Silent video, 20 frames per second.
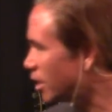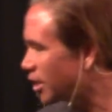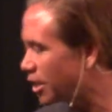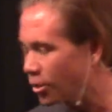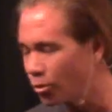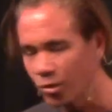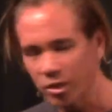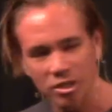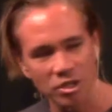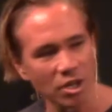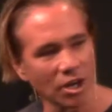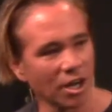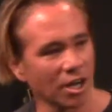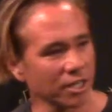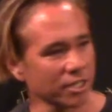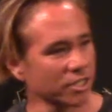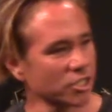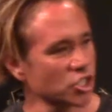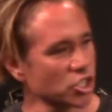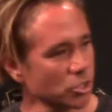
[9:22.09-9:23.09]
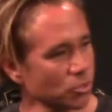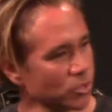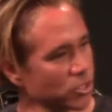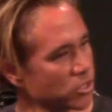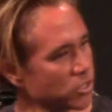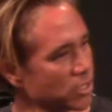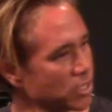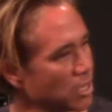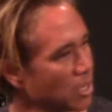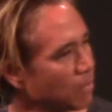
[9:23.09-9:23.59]
we talked, and she would
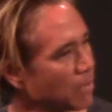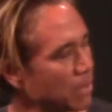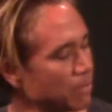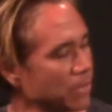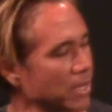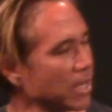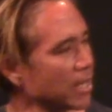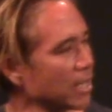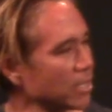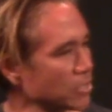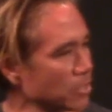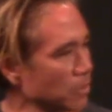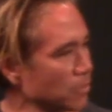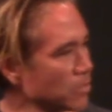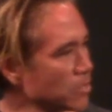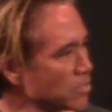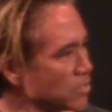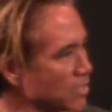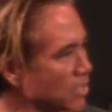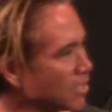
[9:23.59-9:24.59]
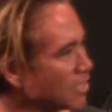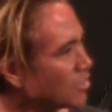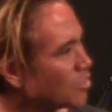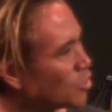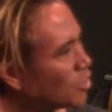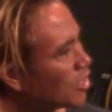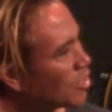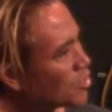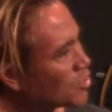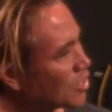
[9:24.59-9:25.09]
sit on my bed as I was sick, and
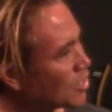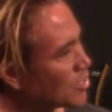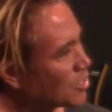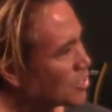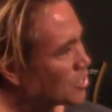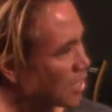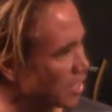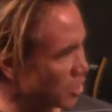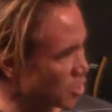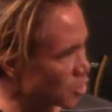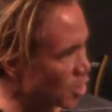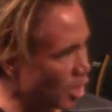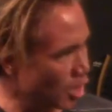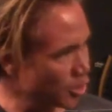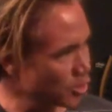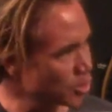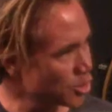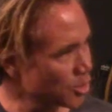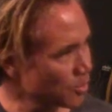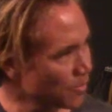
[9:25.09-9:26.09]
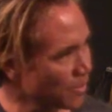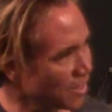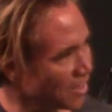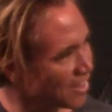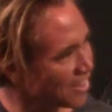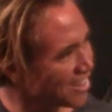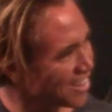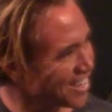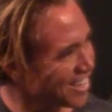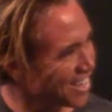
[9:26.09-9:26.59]
you understand, this is like a daughter to me.
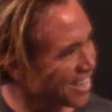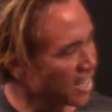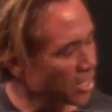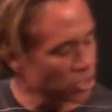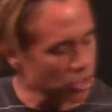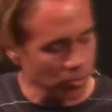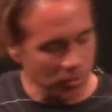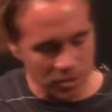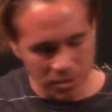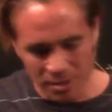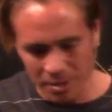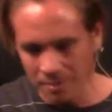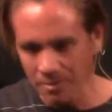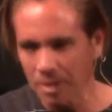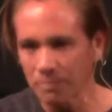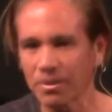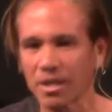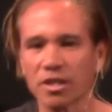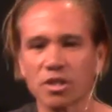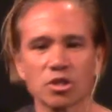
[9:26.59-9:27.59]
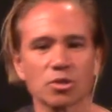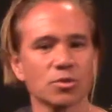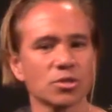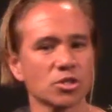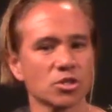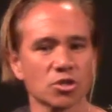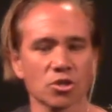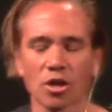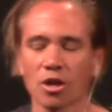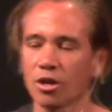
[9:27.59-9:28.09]
And she would sit on my bed, and she would
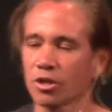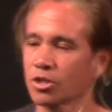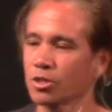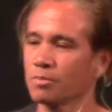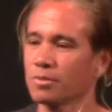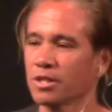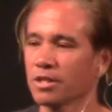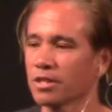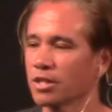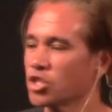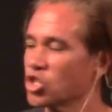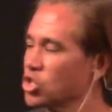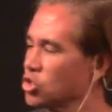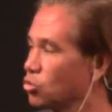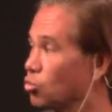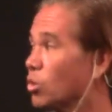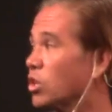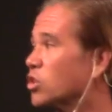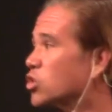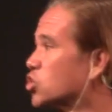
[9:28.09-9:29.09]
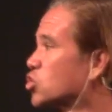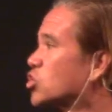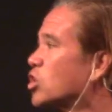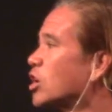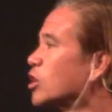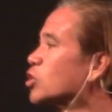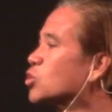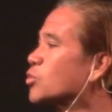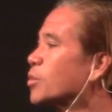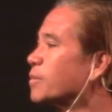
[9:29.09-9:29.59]
just talk to me, and she's one of the
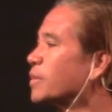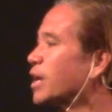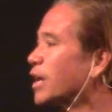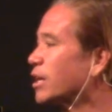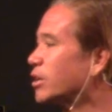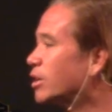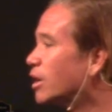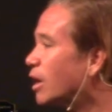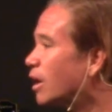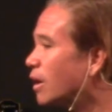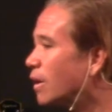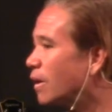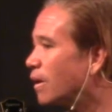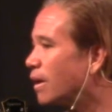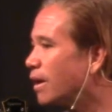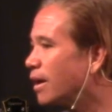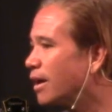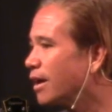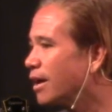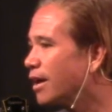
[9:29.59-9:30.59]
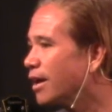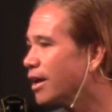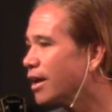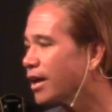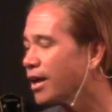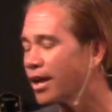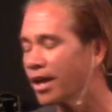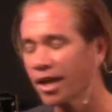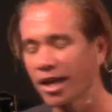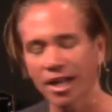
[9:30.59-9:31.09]
strongest women I know.
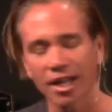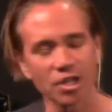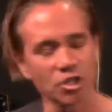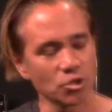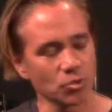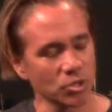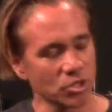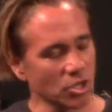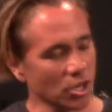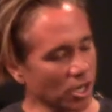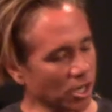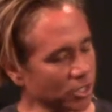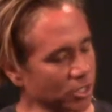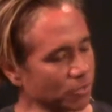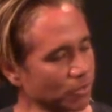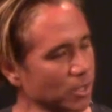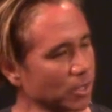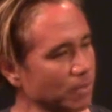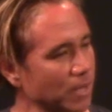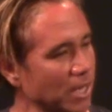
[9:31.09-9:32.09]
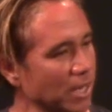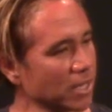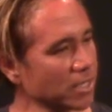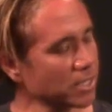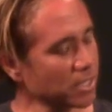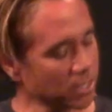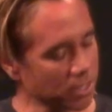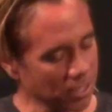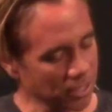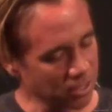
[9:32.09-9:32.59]
And she would talk to me about, I
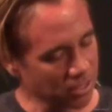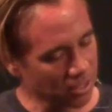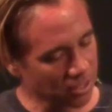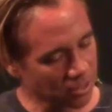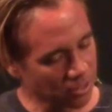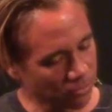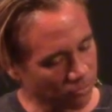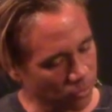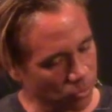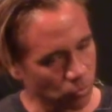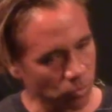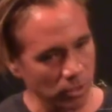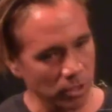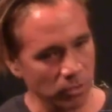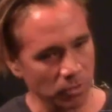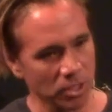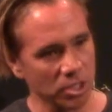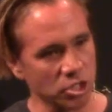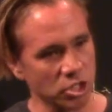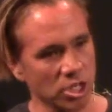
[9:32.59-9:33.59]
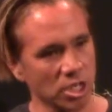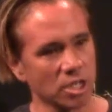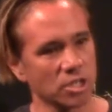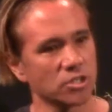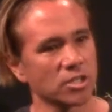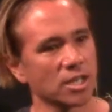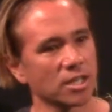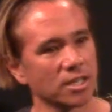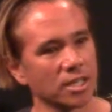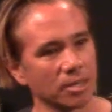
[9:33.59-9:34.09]
said, I said, if you really want to change
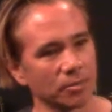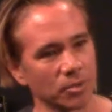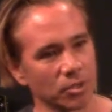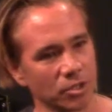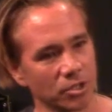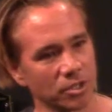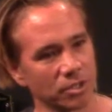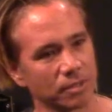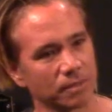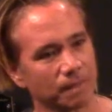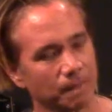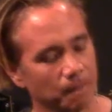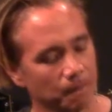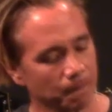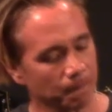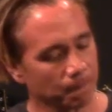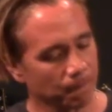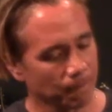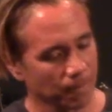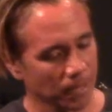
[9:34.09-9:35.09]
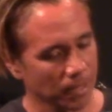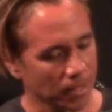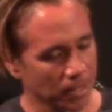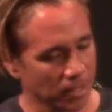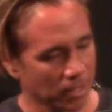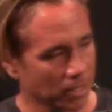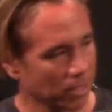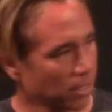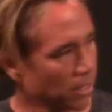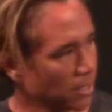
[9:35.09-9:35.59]
that neighborhood,
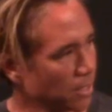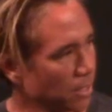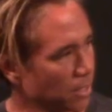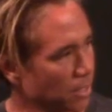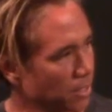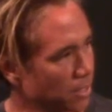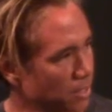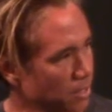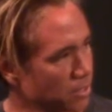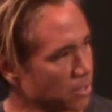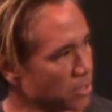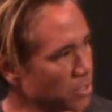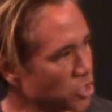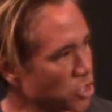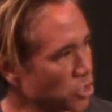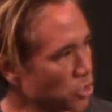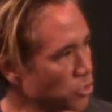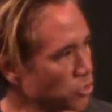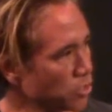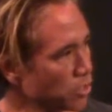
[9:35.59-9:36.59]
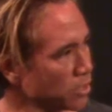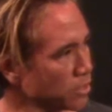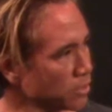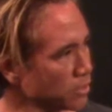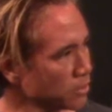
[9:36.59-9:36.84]
get to the children